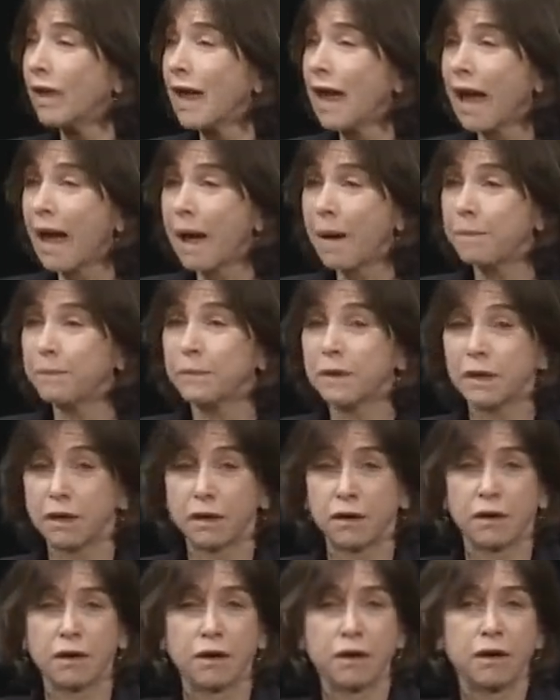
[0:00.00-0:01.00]
And when
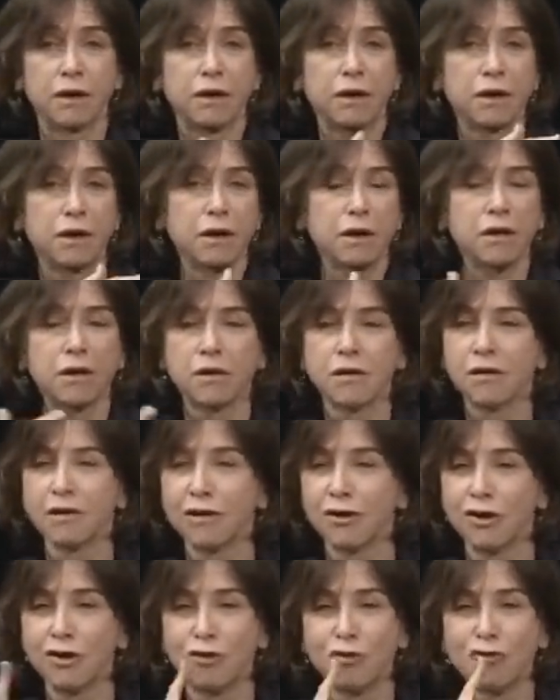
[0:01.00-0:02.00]
the whole thing
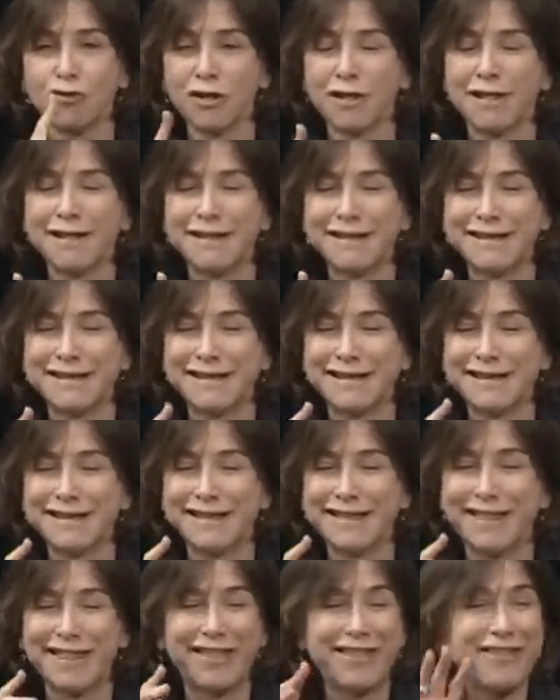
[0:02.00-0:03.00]
happened and kind of
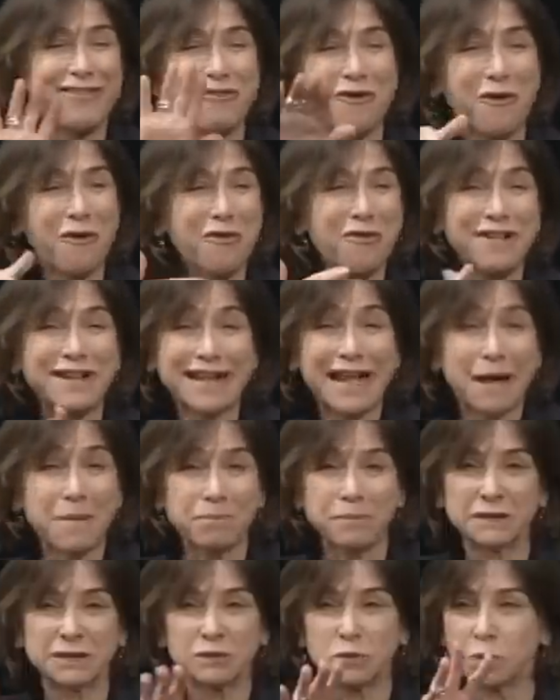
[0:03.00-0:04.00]
broke out,
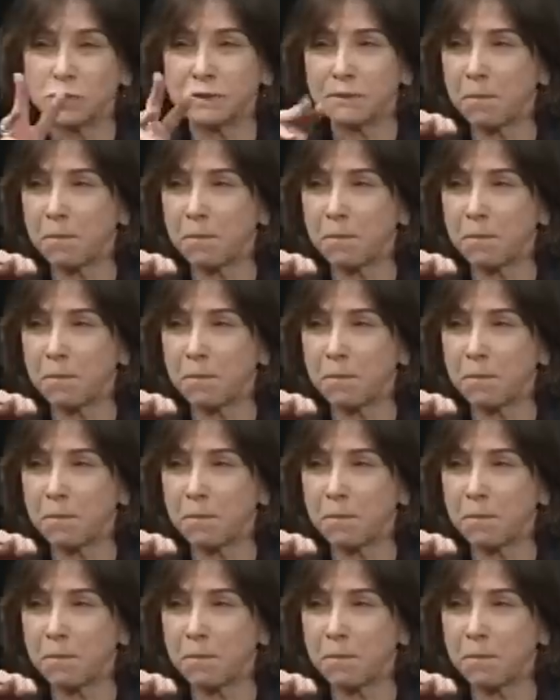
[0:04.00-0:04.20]
um,